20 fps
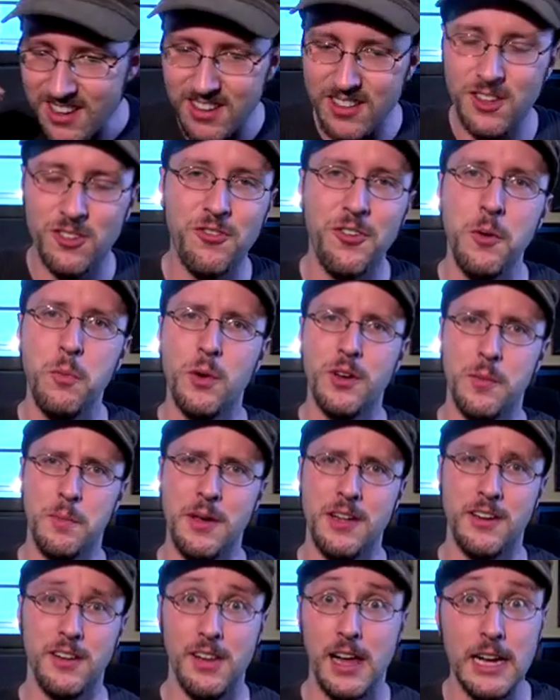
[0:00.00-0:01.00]
would have
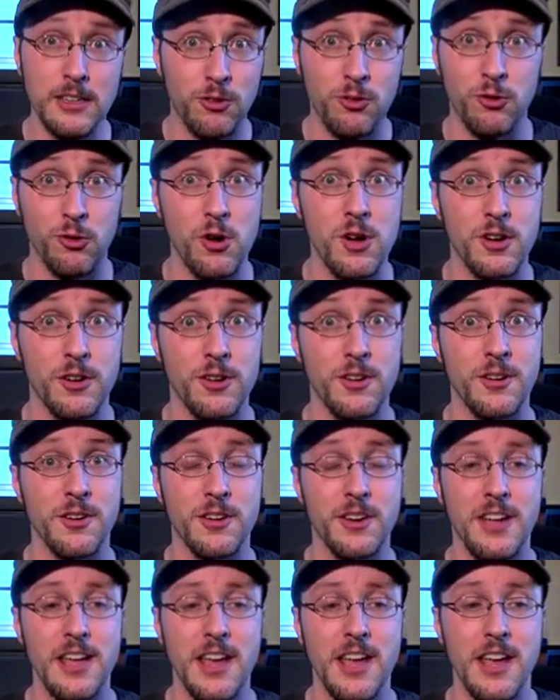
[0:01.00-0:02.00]
been a lot
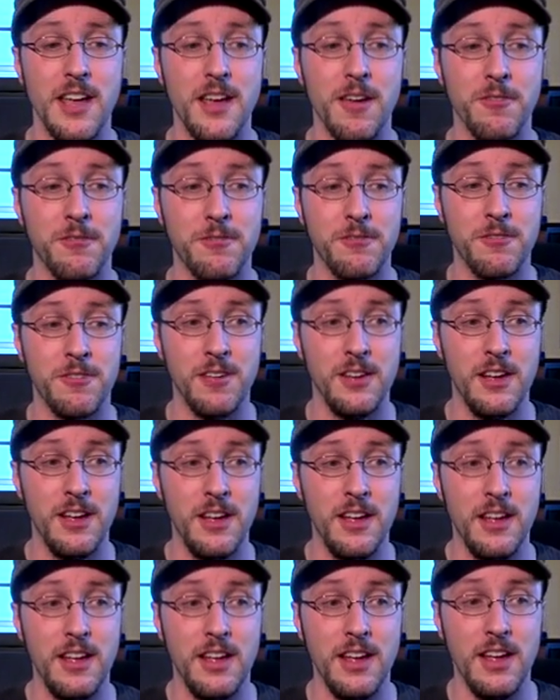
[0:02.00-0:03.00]
stronger if,
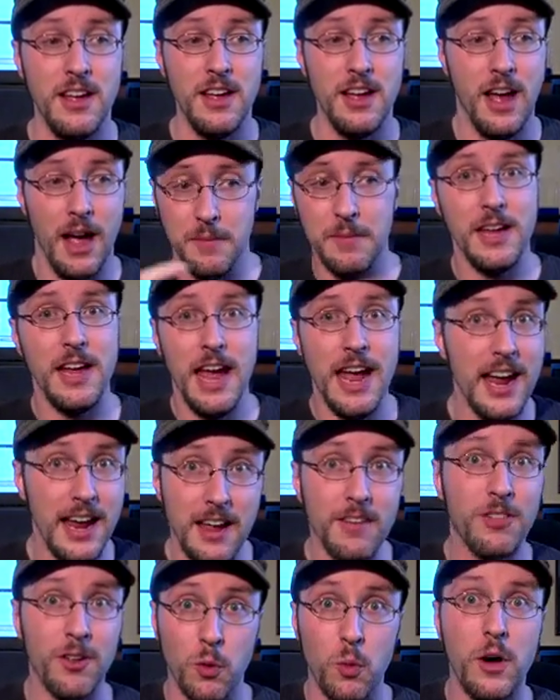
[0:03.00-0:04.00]
I mean,
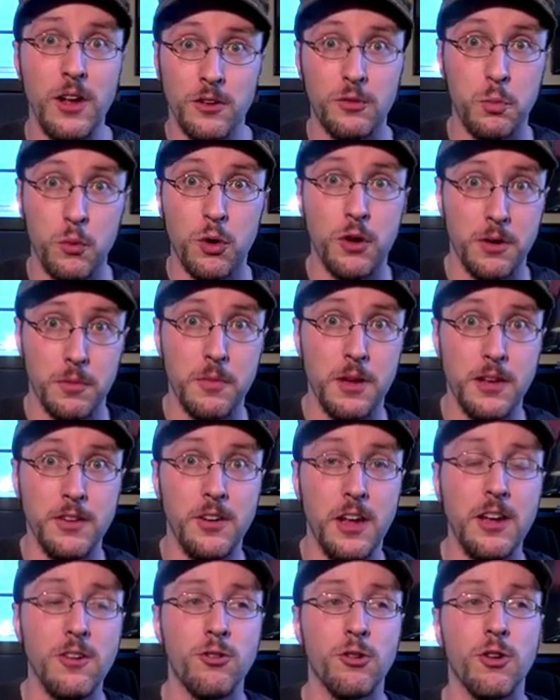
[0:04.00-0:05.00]
if there was more
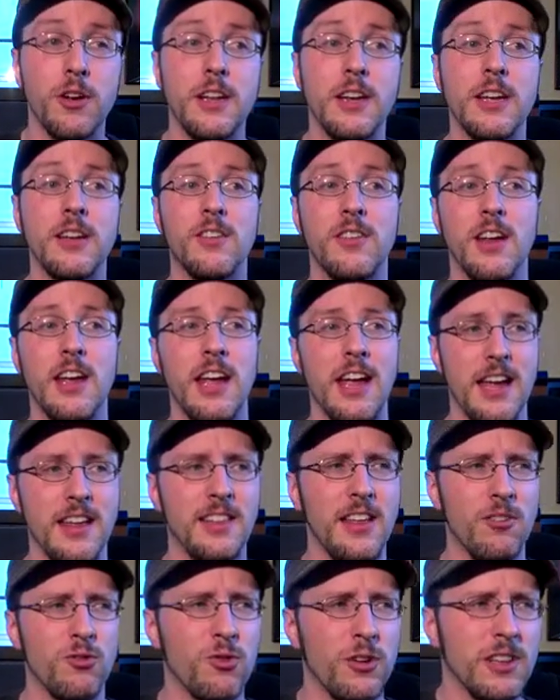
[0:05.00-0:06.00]
danger in it,
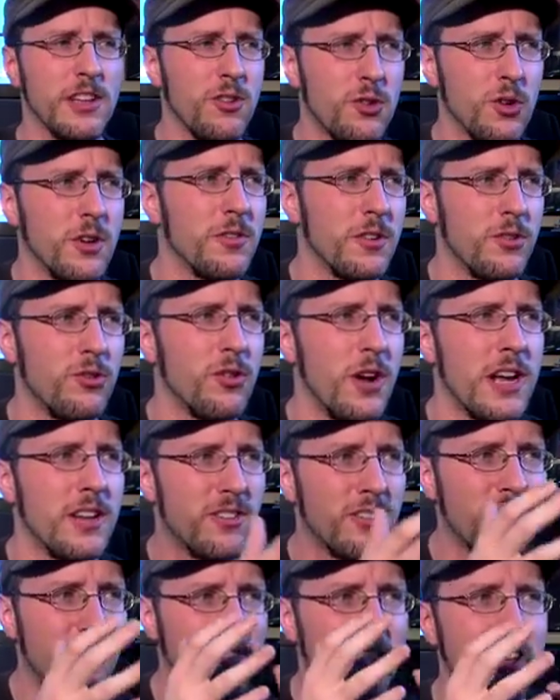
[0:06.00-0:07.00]
and they really sort of
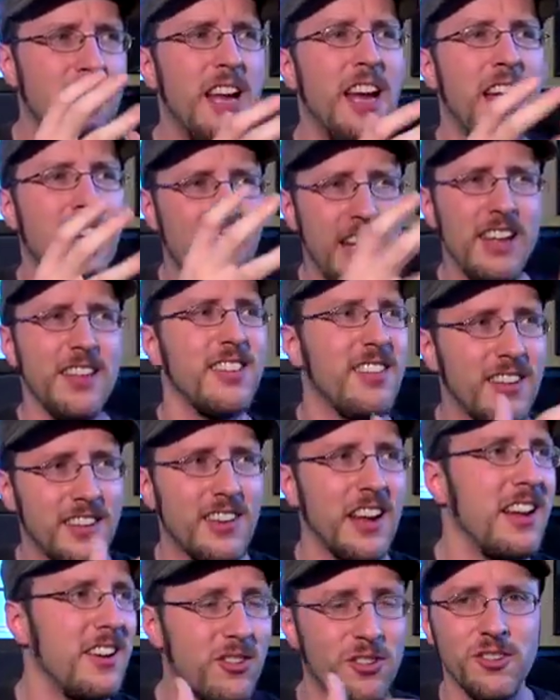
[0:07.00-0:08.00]
addressed the
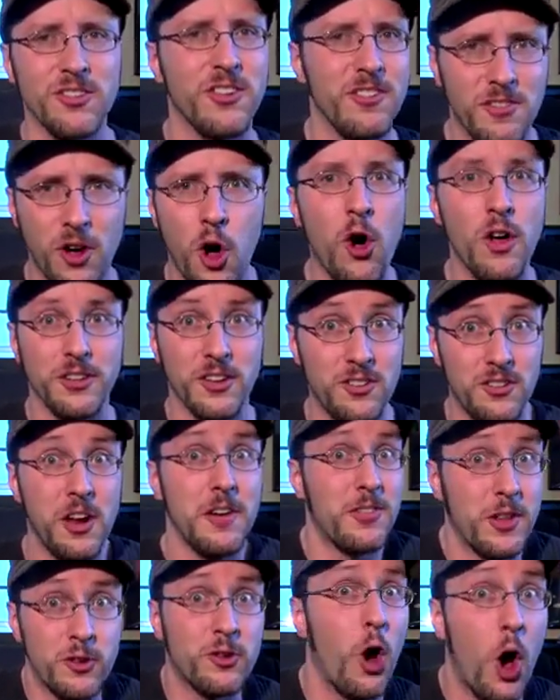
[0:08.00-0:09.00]
dangers of all the
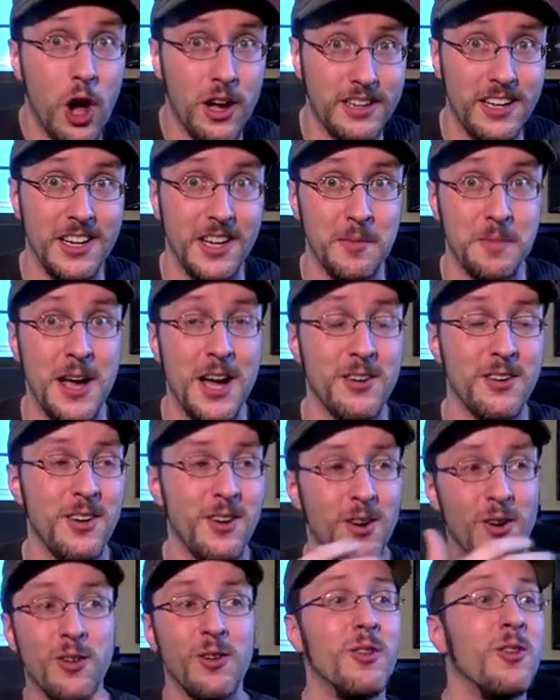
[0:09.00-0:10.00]
stuff they're talking about,
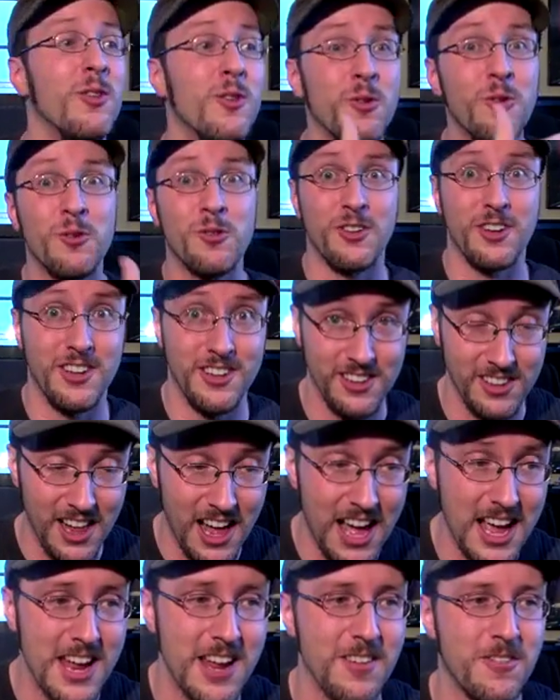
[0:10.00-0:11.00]
you know, losing a
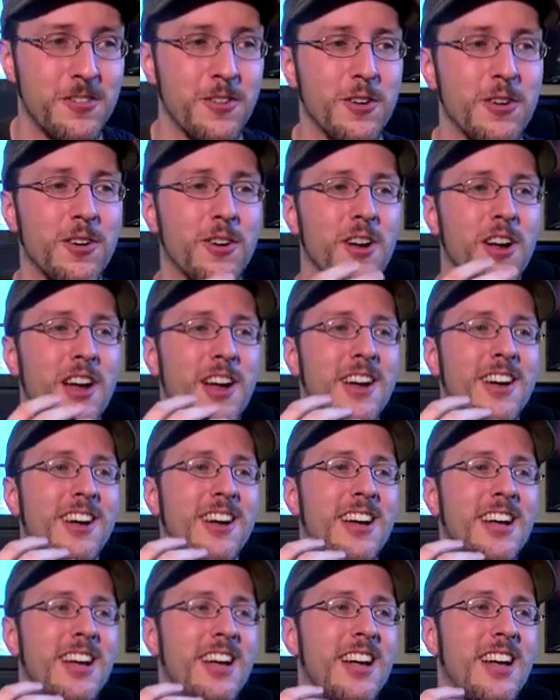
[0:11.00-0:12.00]
life, or